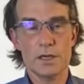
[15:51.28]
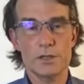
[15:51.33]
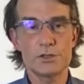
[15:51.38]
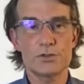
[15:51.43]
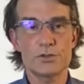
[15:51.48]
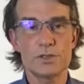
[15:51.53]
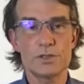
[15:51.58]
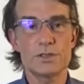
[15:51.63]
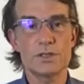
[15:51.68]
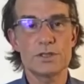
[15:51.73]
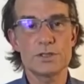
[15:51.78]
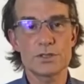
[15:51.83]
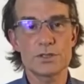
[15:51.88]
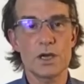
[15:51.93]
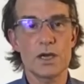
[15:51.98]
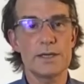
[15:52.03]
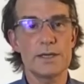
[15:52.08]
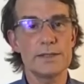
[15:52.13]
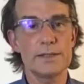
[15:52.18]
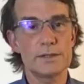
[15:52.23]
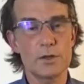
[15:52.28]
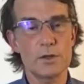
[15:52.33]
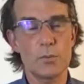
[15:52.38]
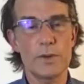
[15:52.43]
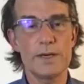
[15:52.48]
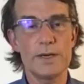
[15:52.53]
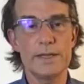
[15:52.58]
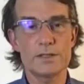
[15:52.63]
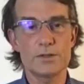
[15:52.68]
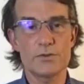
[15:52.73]
countries decided that
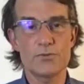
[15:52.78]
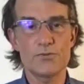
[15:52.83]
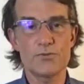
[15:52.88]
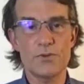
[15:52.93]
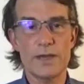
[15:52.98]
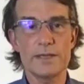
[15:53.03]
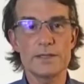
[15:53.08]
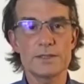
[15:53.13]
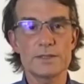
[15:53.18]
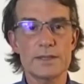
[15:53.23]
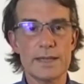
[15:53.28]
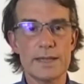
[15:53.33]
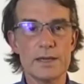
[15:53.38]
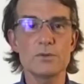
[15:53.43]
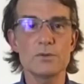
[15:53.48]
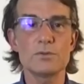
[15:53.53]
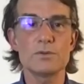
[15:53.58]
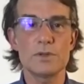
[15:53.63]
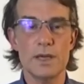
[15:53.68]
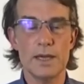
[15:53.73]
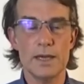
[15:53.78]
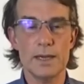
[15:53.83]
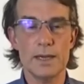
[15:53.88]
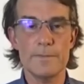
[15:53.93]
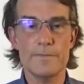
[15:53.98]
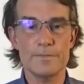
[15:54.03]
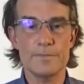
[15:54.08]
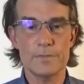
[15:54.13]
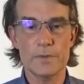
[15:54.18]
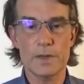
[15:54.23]
we need to phase down
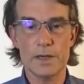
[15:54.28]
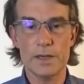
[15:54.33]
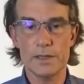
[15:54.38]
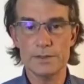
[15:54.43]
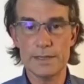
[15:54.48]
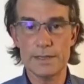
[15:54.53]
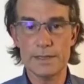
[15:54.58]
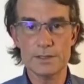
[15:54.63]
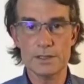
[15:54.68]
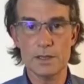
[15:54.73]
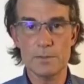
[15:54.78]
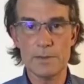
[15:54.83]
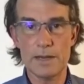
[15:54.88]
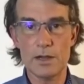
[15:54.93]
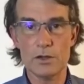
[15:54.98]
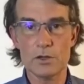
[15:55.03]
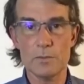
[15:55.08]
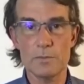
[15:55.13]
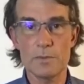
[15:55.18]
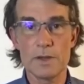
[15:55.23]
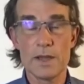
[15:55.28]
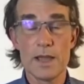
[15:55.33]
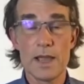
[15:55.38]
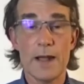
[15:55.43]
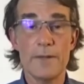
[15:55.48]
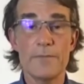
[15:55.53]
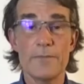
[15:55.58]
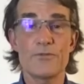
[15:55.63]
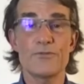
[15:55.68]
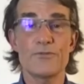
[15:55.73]
dental amalgam,
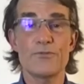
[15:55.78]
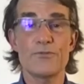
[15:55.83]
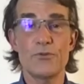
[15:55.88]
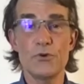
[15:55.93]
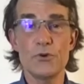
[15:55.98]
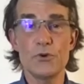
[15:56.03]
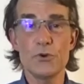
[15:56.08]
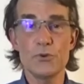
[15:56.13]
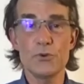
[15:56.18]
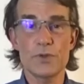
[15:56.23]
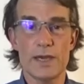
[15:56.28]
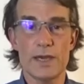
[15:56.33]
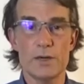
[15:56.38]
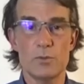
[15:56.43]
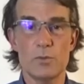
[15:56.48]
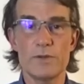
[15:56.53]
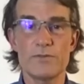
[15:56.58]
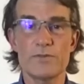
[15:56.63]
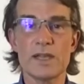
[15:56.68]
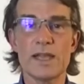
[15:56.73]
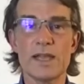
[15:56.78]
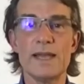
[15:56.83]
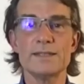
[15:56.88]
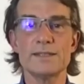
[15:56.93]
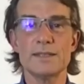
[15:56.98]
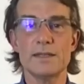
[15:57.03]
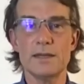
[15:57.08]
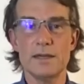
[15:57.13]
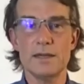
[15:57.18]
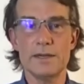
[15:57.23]
and through that we've
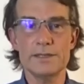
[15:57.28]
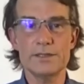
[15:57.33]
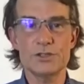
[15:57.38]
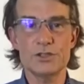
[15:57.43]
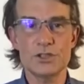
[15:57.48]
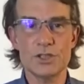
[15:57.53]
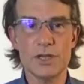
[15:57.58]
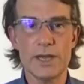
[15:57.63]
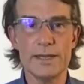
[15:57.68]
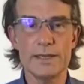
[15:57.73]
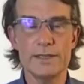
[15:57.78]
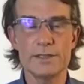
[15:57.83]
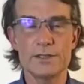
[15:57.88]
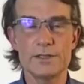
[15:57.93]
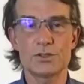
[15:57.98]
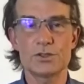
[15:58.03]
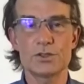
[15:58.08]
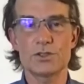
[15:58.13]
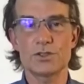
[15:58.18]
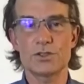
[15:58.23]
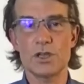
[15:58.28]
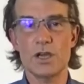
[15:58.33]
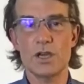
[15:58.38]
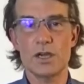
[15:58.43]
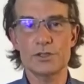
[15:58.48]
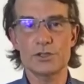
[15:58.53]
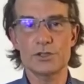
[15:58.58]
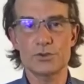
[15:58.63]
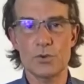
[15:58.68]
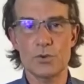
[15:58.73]
catalyzed change to
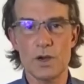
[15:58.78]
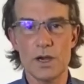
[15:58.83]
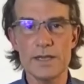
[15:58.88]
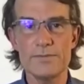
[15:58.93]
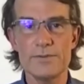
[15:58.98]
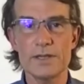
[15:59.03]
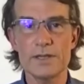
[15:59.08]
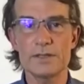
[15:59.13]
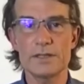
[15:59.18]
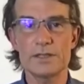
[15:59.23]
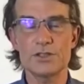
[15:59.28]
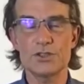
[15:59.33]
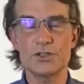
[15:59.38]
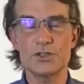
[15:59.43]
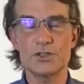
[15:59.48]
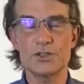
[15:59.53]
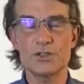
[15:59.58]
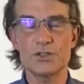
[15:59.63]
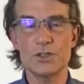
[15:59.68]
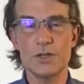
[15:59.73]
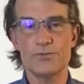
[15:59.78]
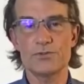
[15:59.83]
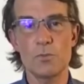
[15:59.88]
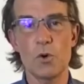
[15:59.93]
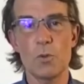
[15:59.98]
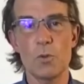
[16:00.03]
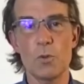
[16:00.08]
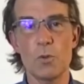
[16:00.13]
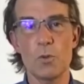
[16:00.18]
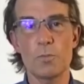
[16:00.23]
start driving the shift
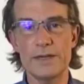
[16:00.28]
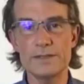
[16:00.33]
to a more